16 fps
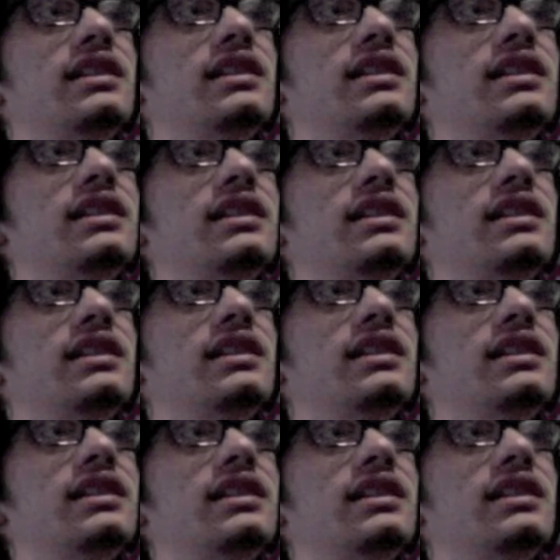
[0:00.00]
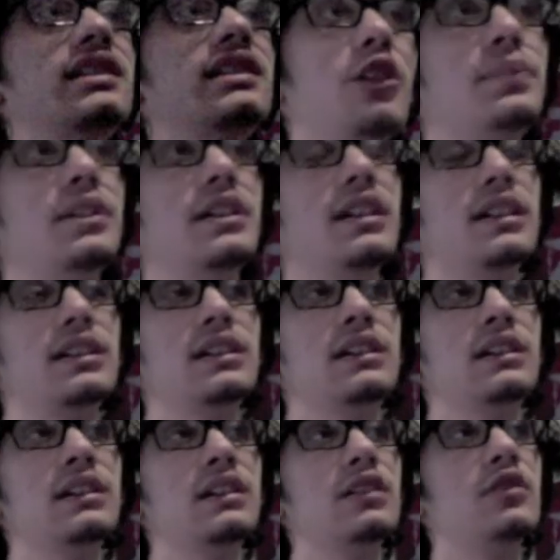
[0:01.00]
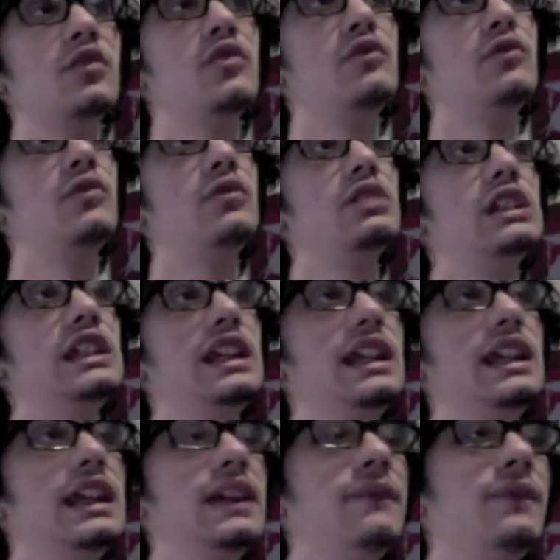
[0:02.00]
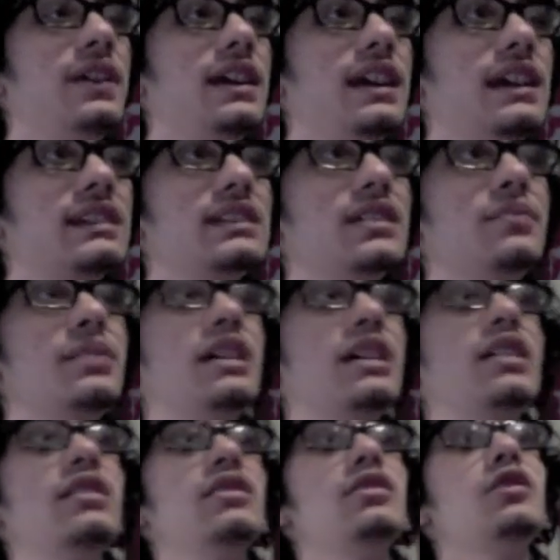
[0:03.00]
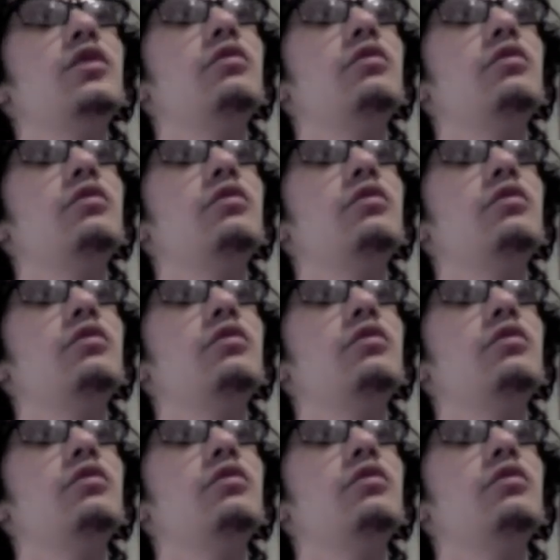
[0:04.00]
the way I want it, but if I get them, I know